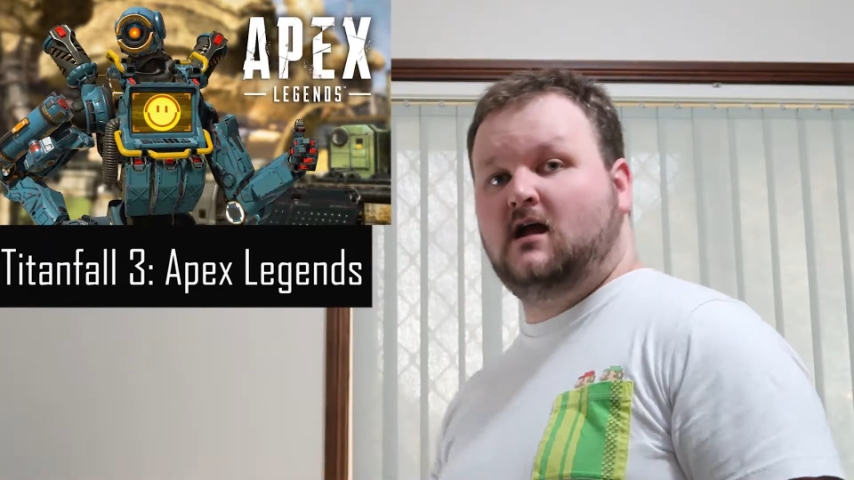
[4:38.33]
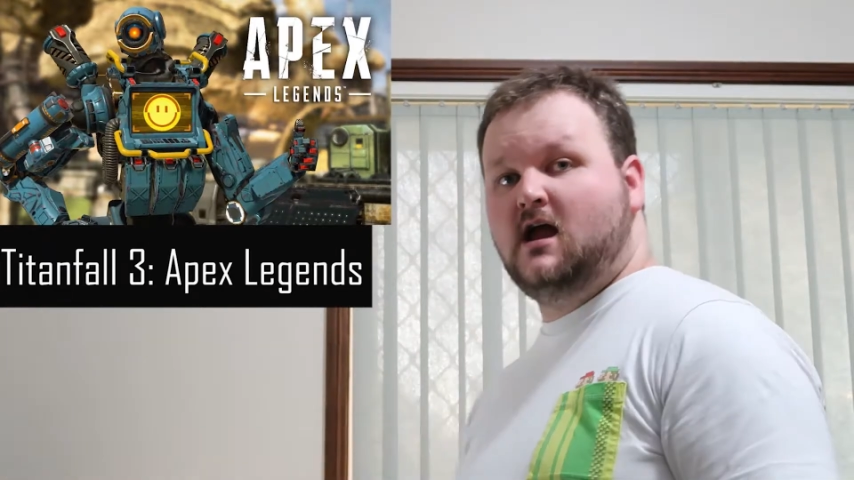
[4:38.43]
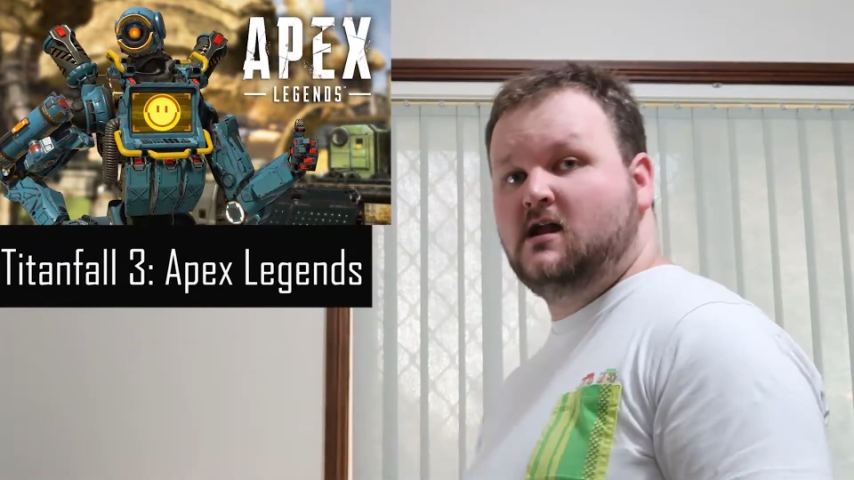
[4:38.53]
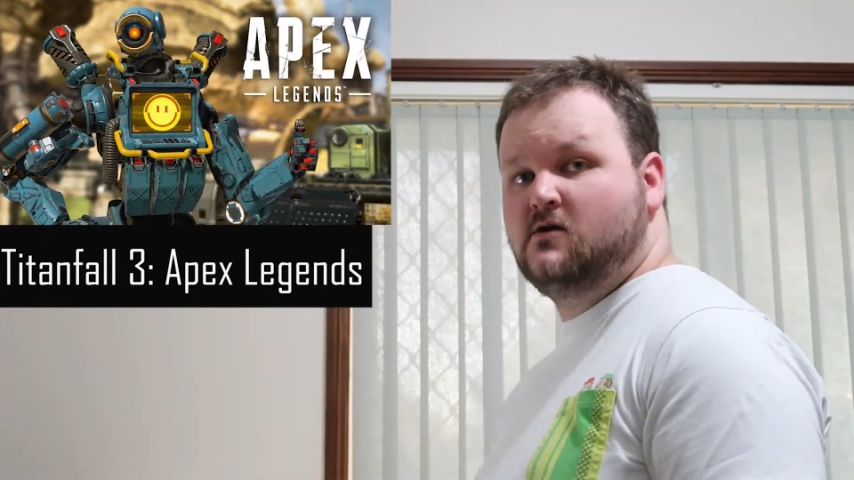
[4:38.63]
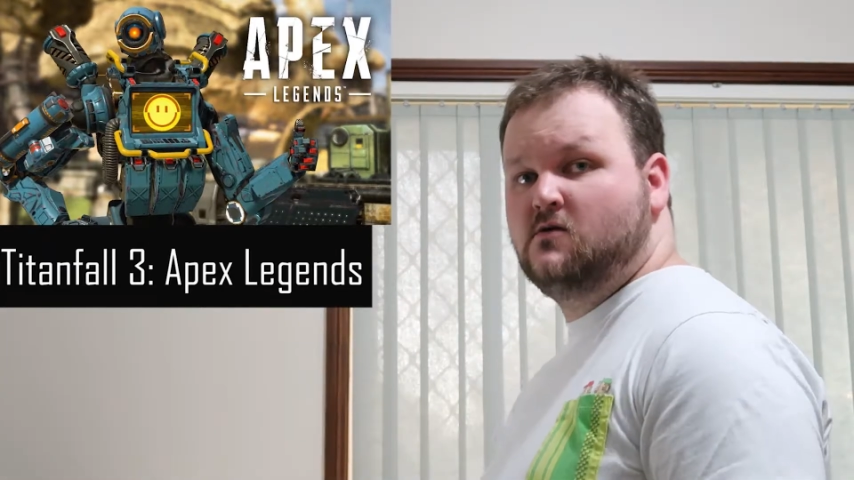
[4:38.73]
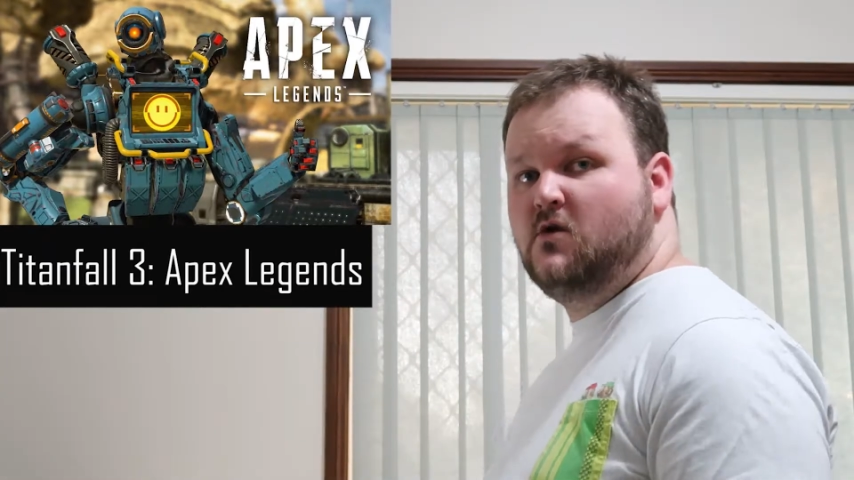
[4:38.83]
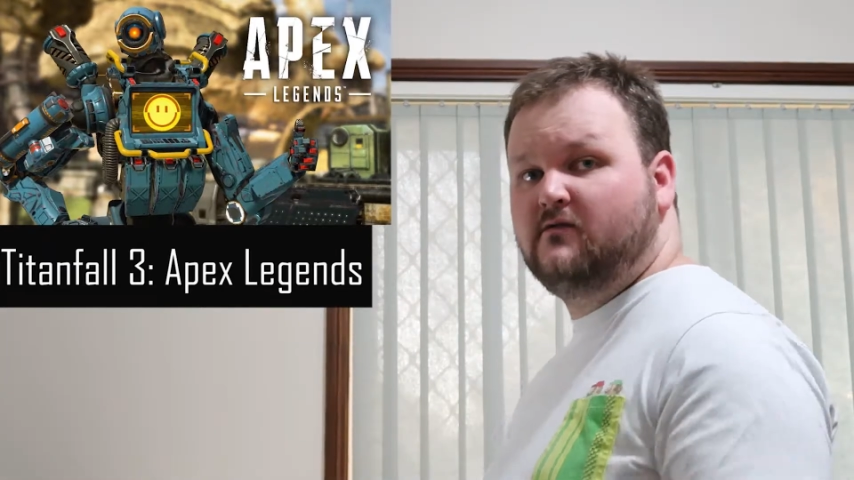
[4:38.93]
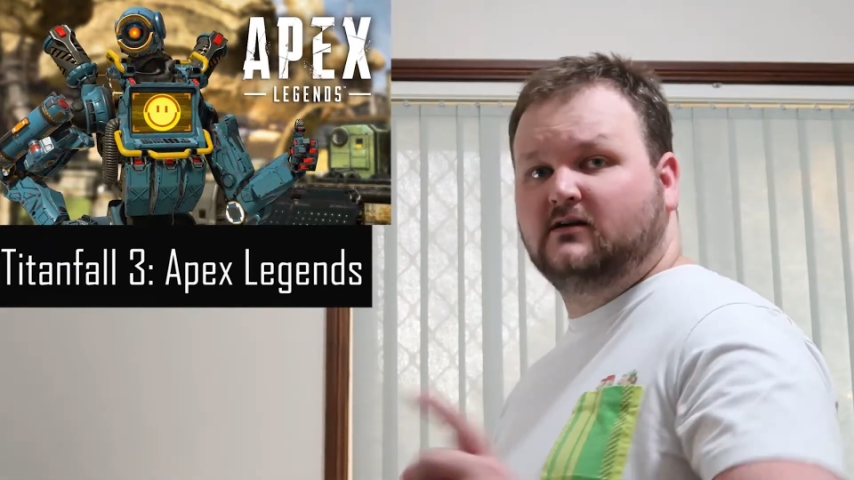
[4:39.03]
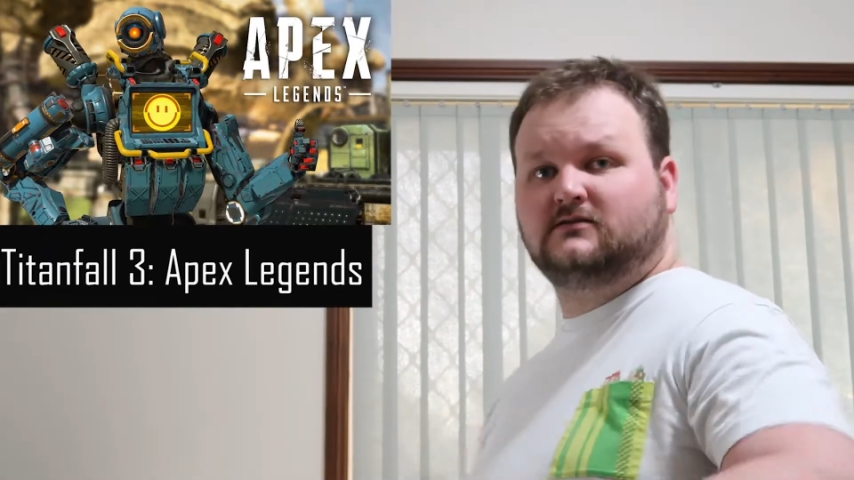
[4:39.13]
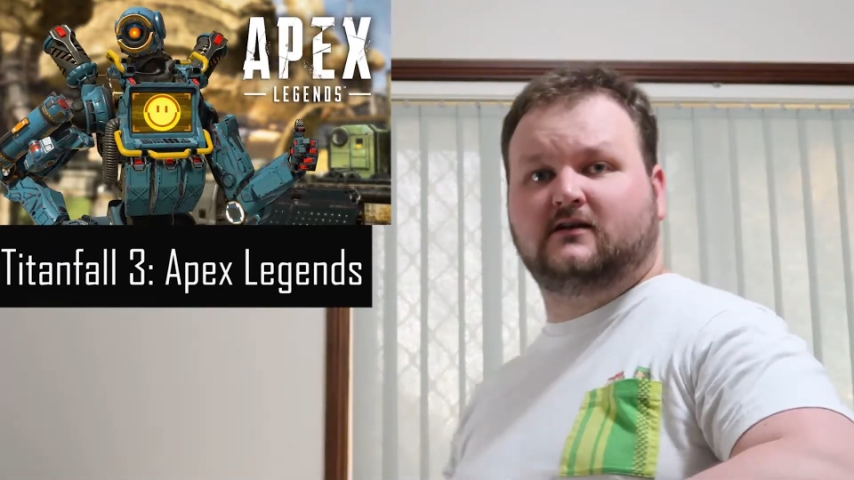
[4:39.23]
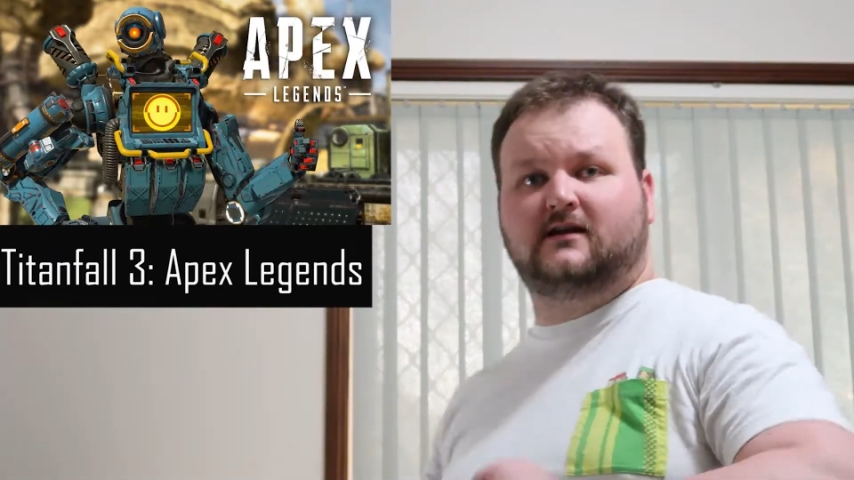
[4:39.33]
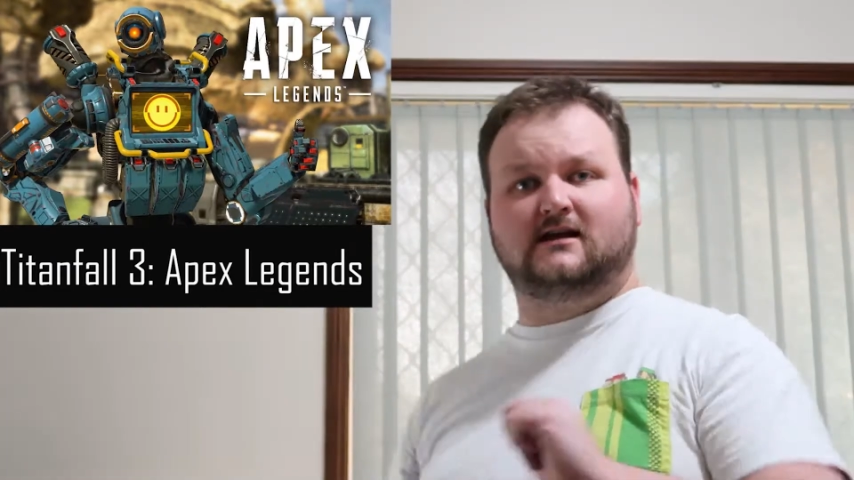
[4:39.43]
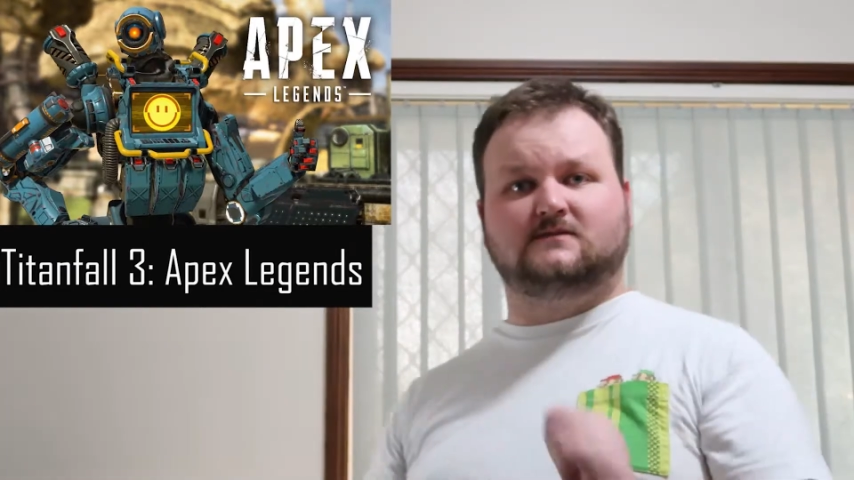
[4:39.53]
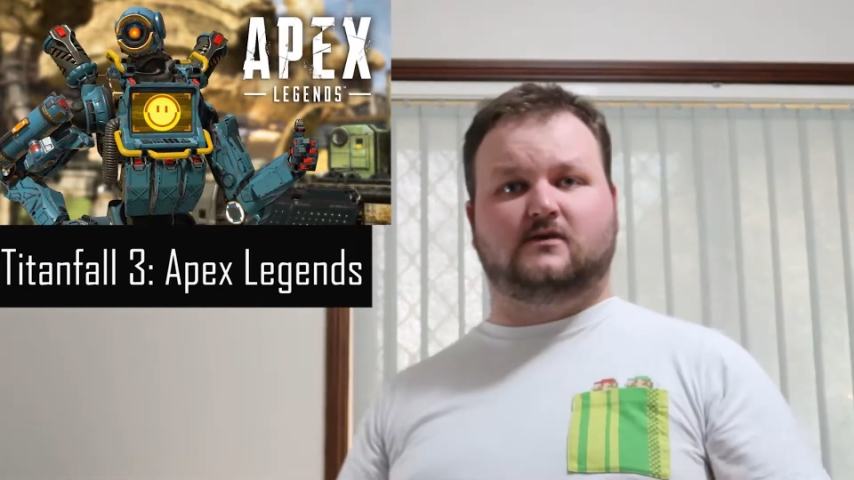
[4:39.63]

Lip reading: Anywho, moving on to the next